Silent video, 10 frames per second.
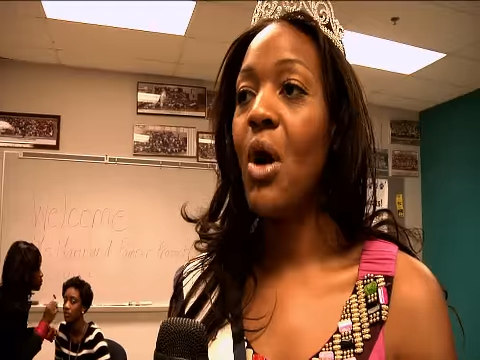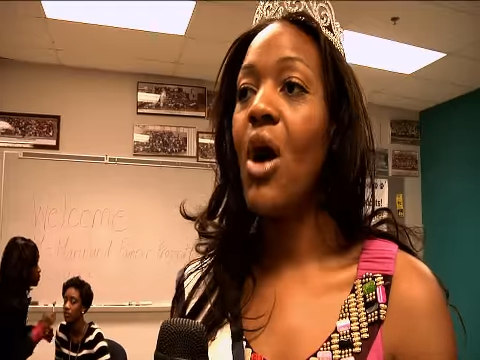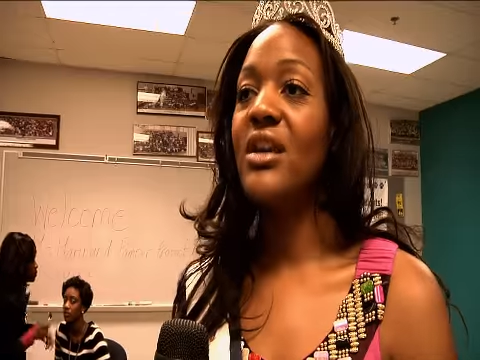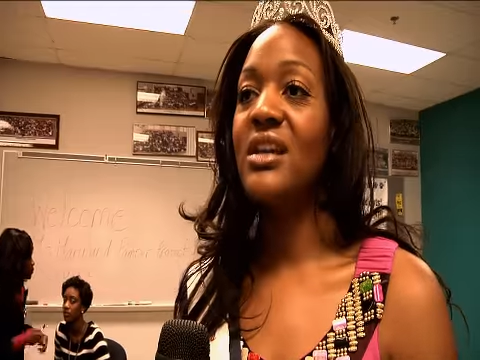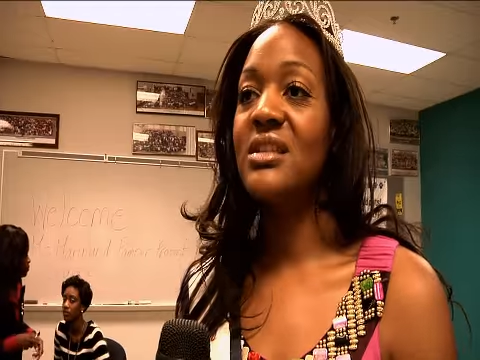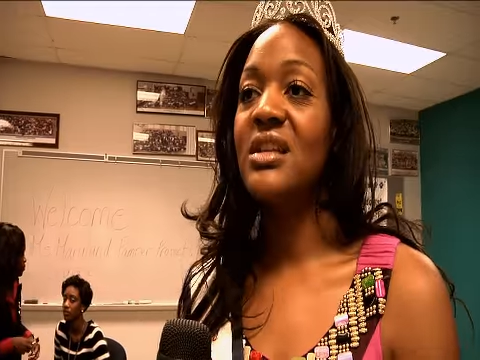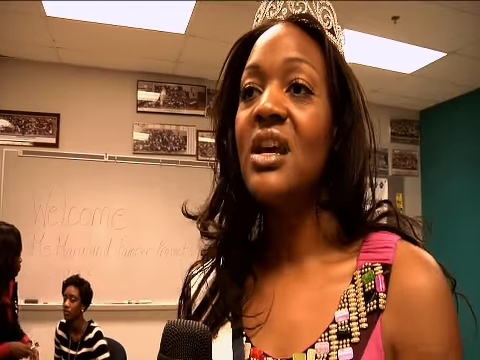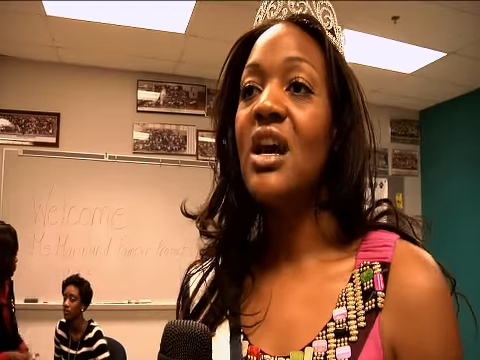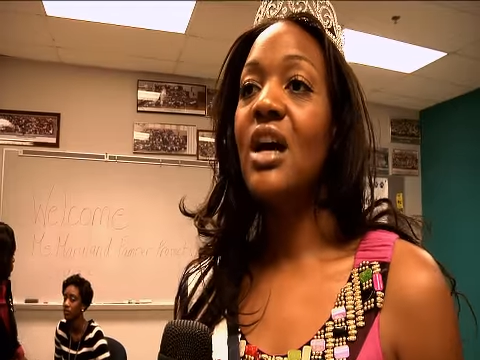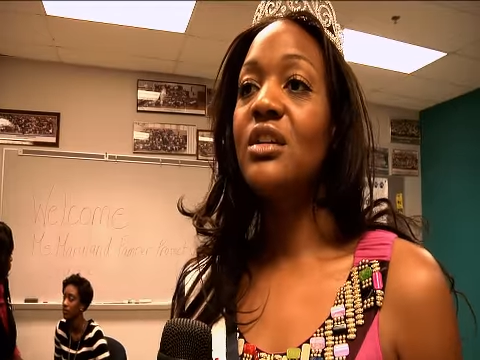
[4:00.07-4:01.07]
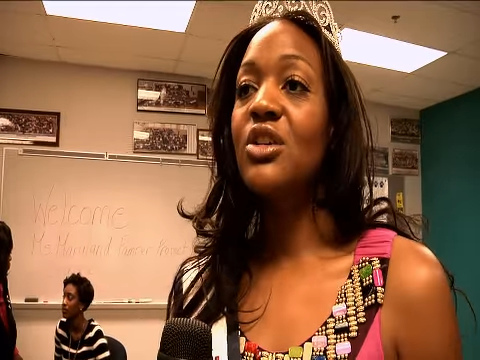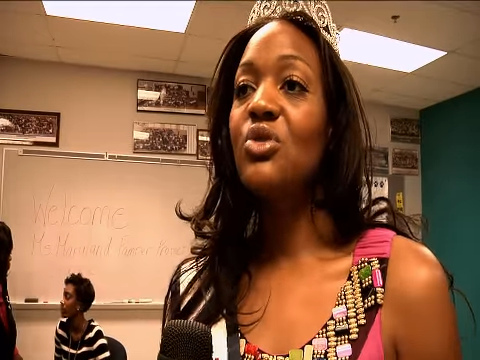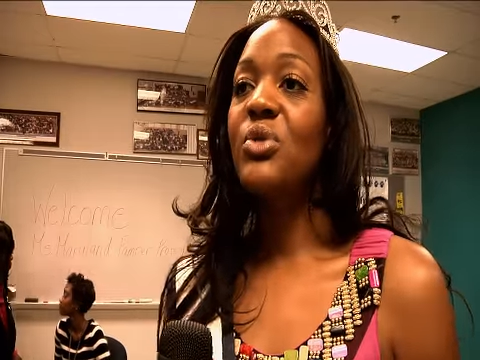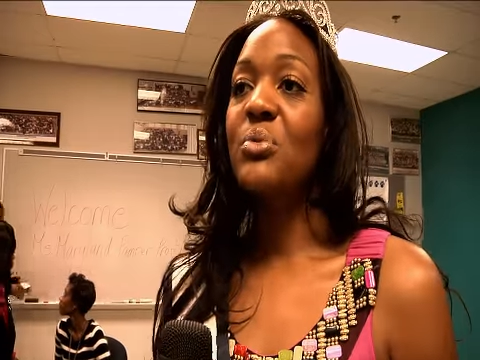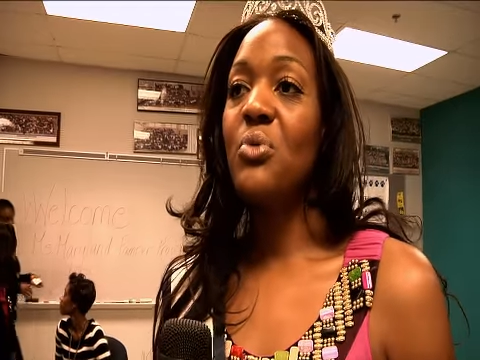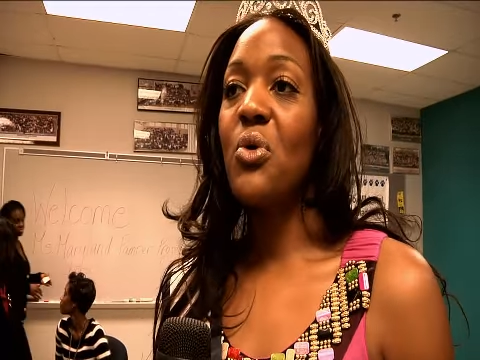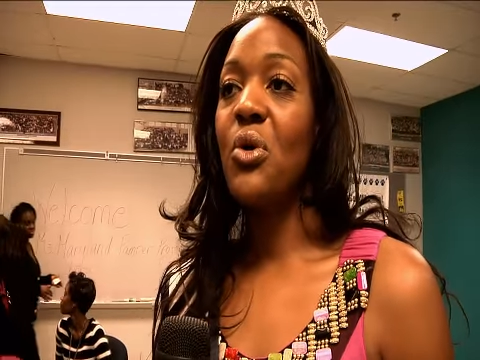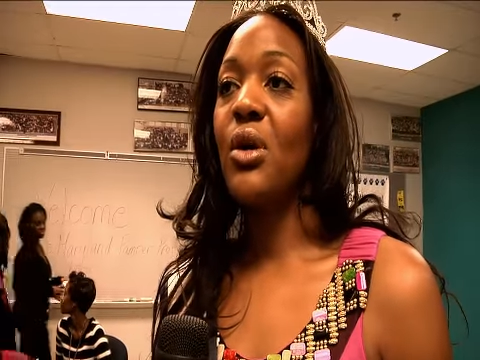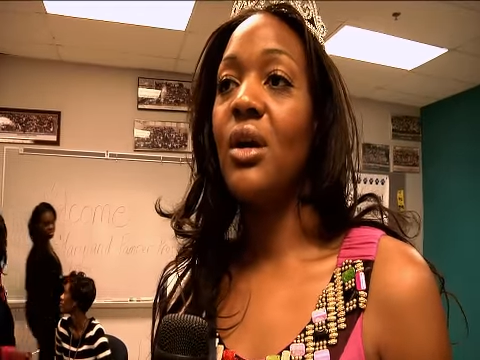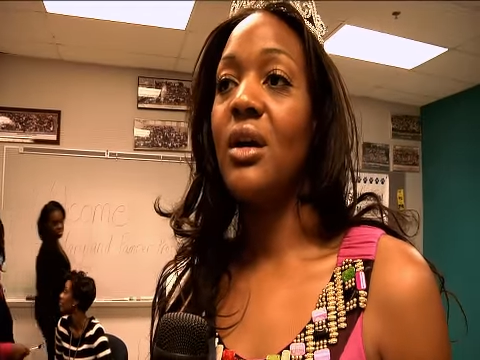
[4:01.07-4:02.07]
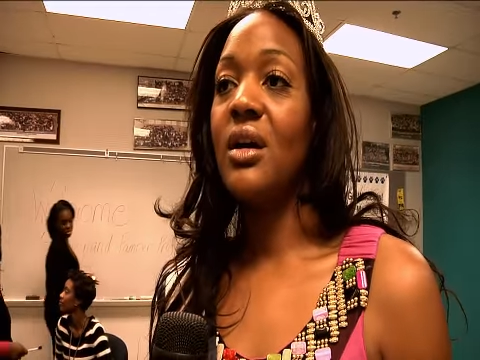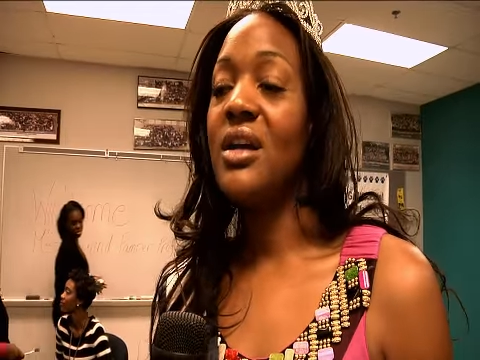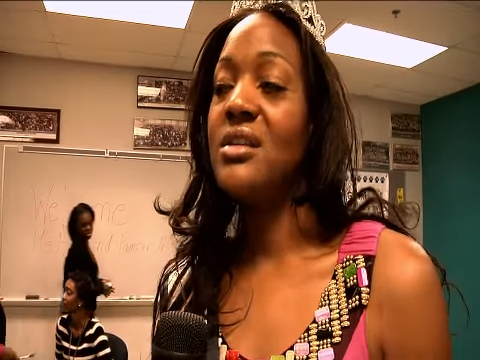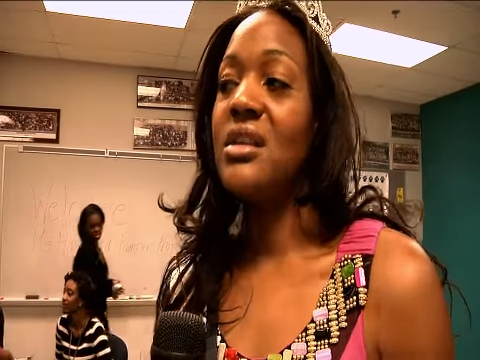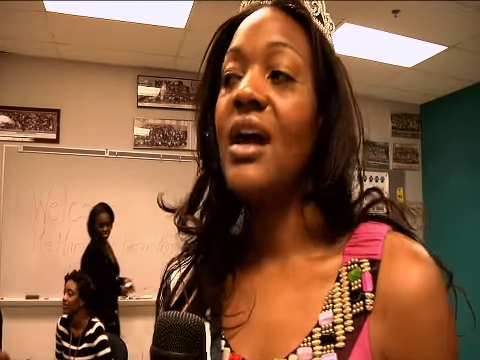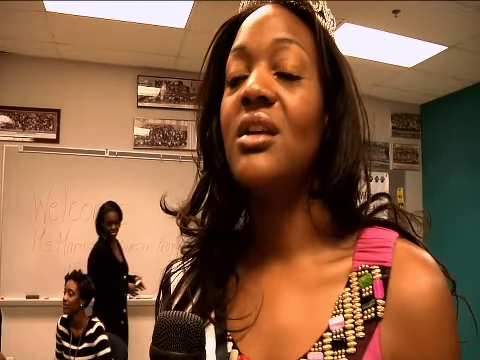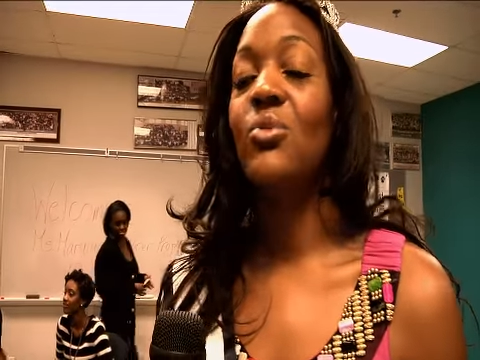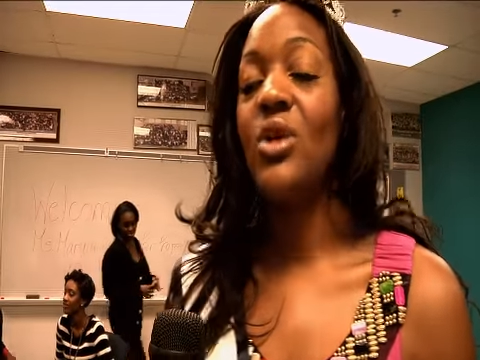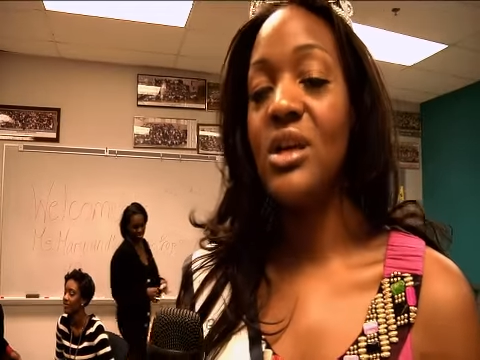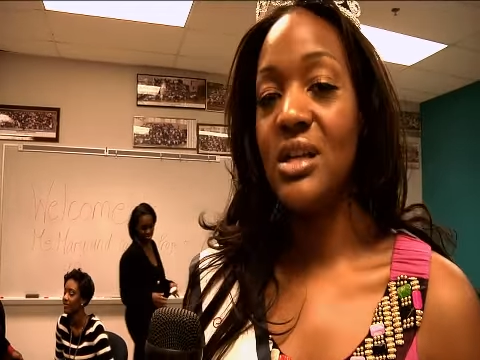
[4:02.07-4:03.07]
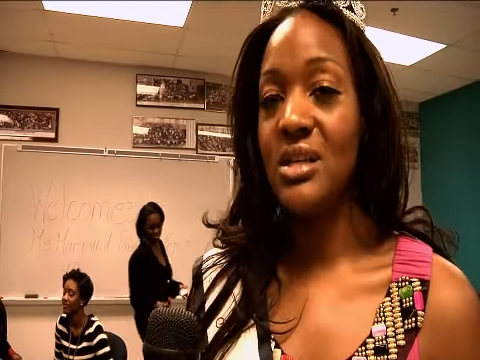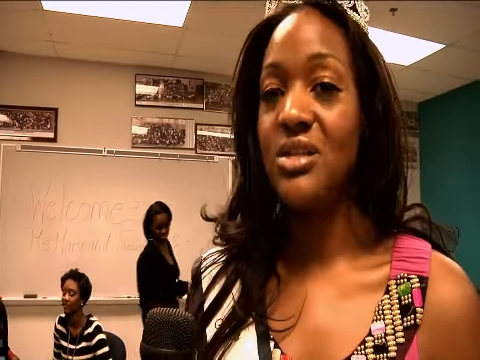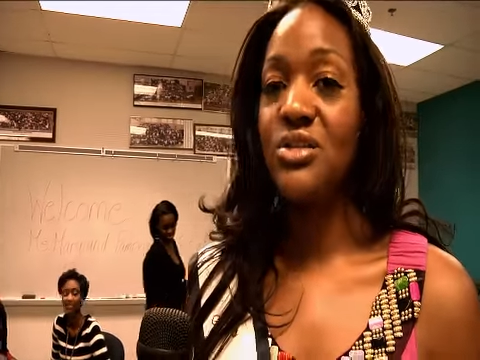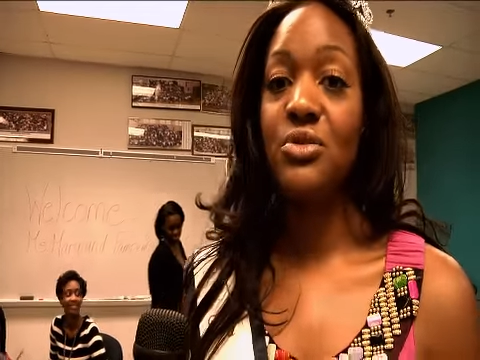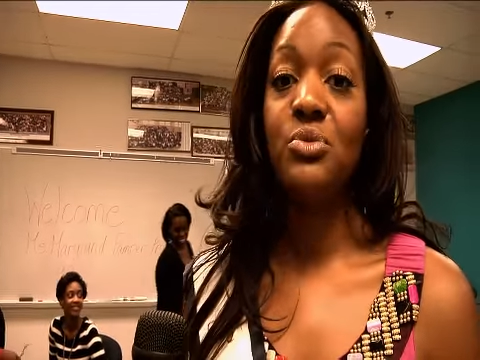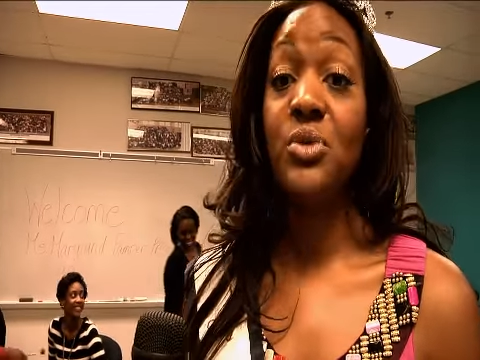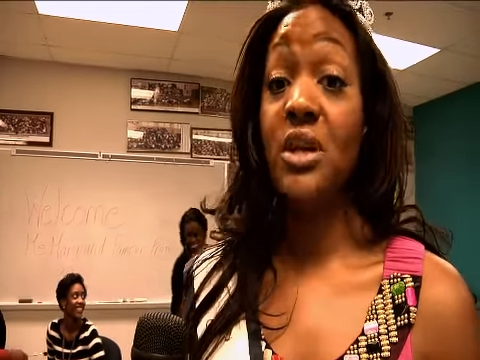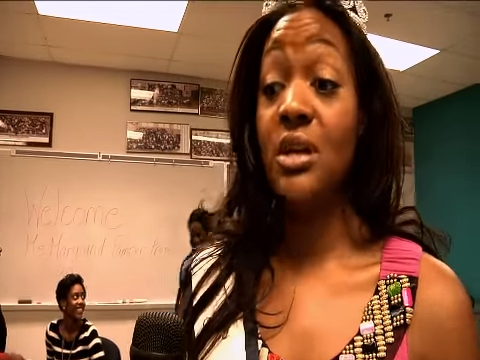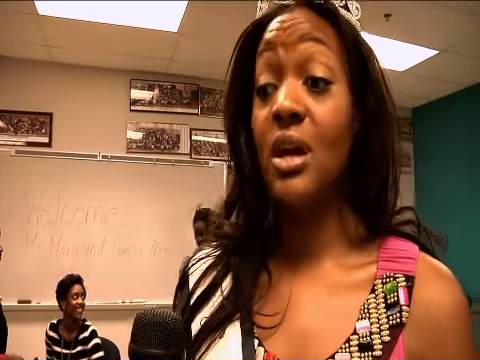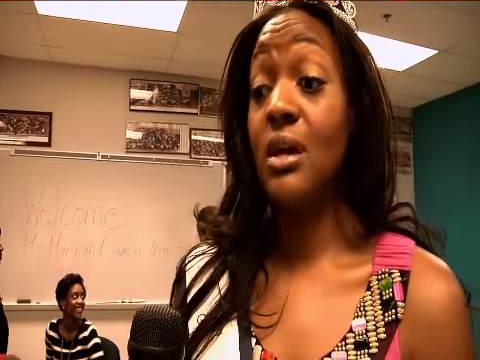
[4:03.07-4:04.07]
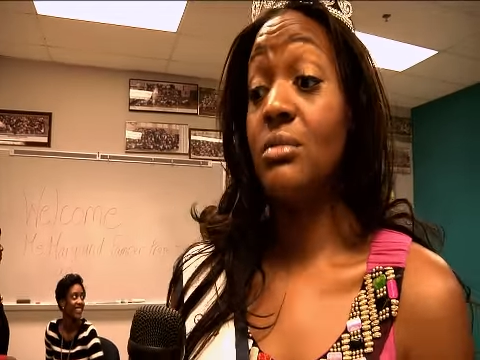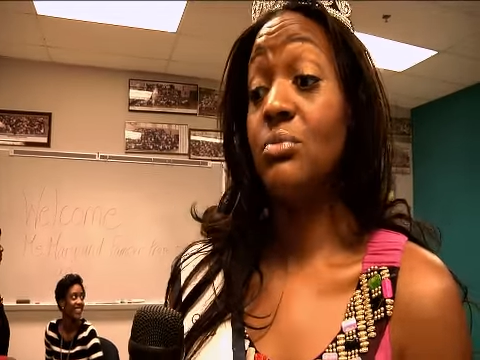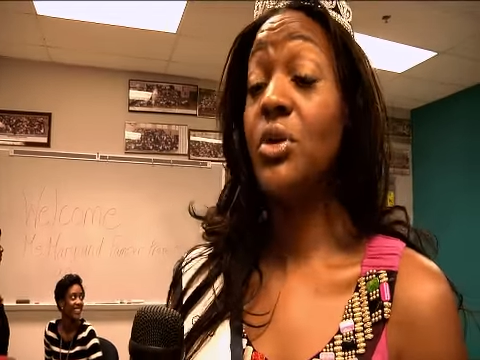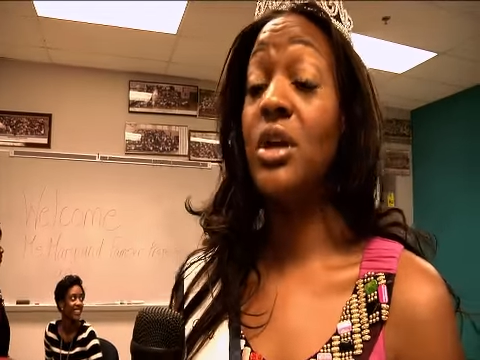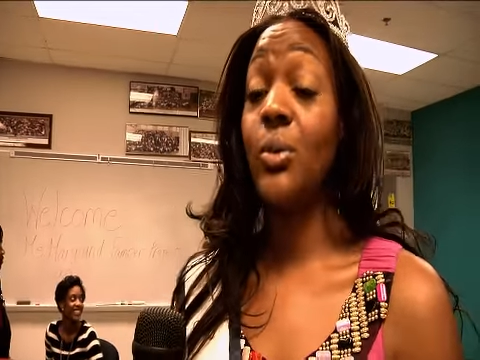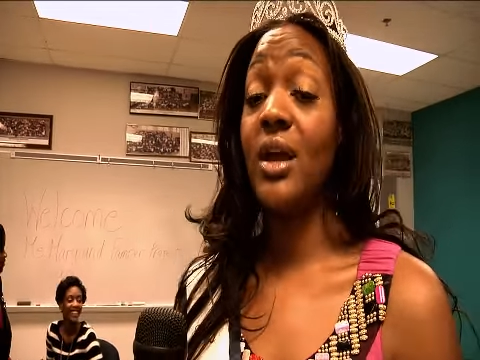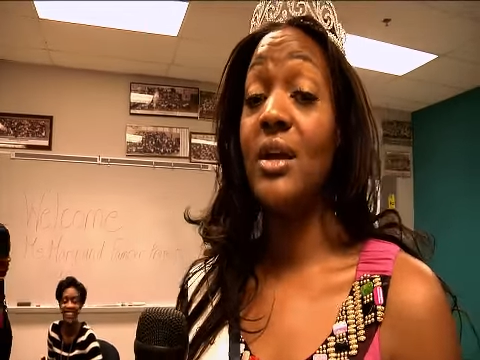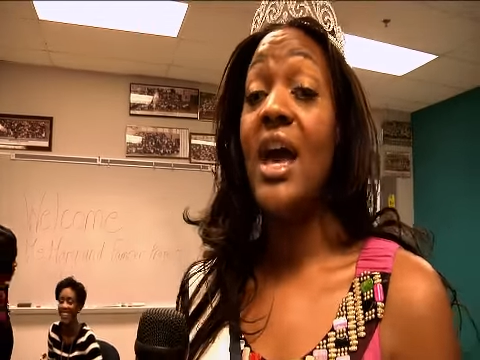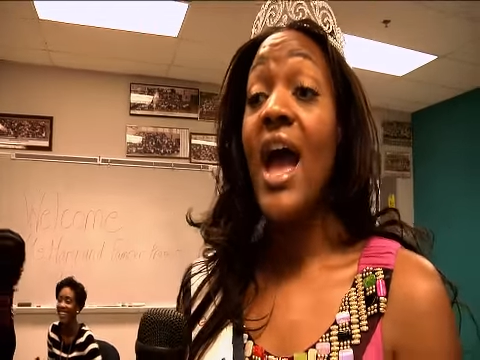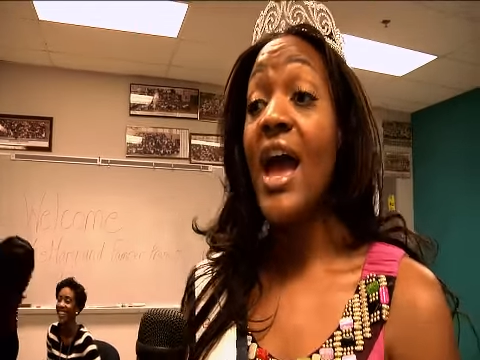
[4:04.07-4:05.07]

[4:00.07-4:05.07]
my audience a little bit more insight in what it is to be a beauty queen.